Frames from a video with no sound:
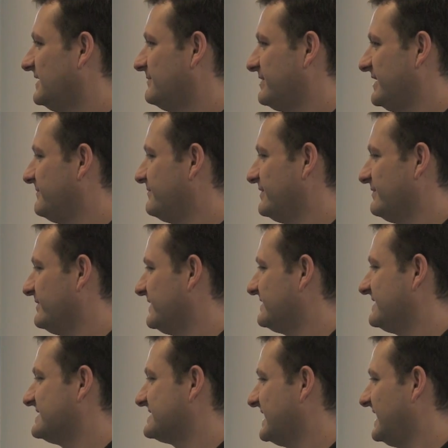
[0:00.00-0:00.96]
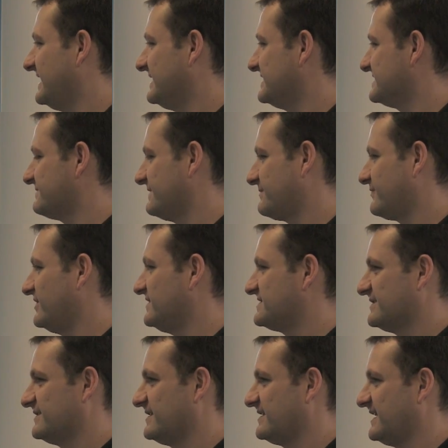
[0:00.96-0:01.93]
people with designers with
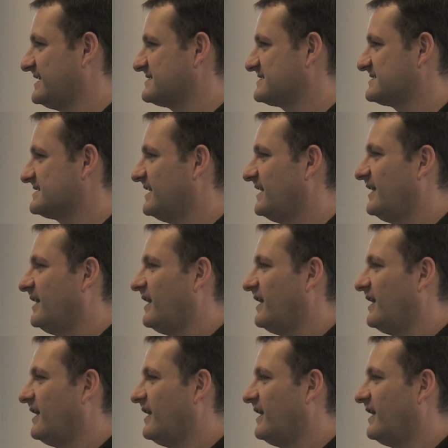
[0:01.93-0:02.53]
printers on the desks,